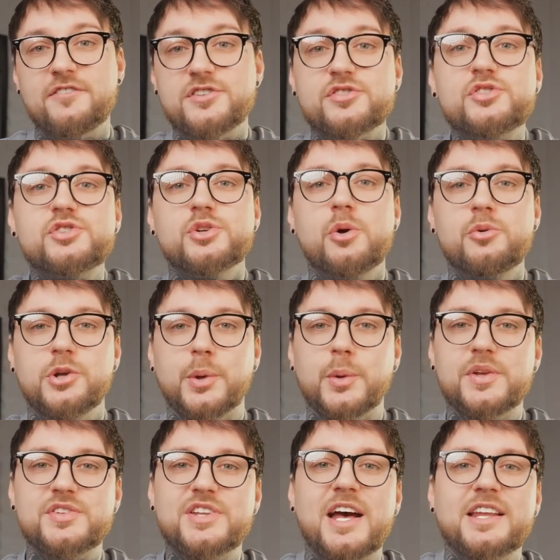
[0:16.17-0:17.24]
I've just shown
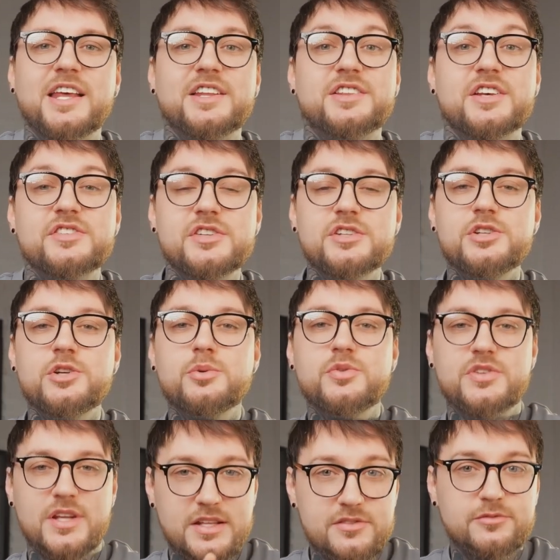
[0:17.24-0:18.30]
you is that it doesn't
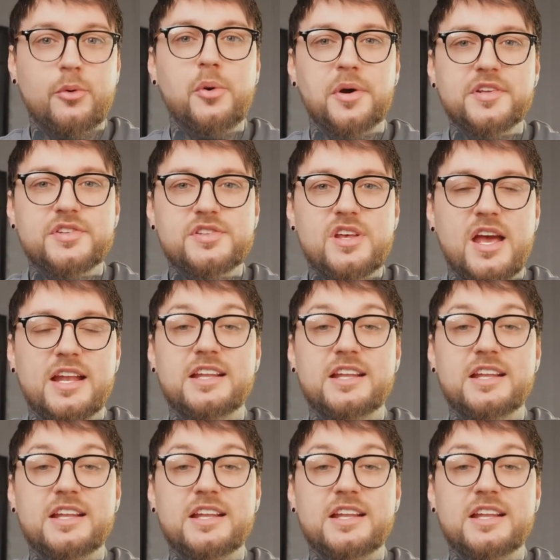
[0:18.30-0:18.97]
use its voice